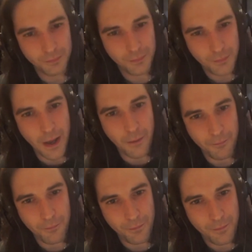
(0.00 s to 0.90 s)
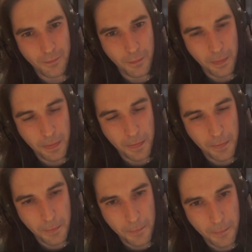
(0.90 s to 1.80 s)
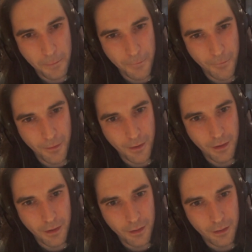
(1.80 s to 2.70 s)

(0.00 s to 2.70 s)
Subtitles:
I was the only guy who lost the world title,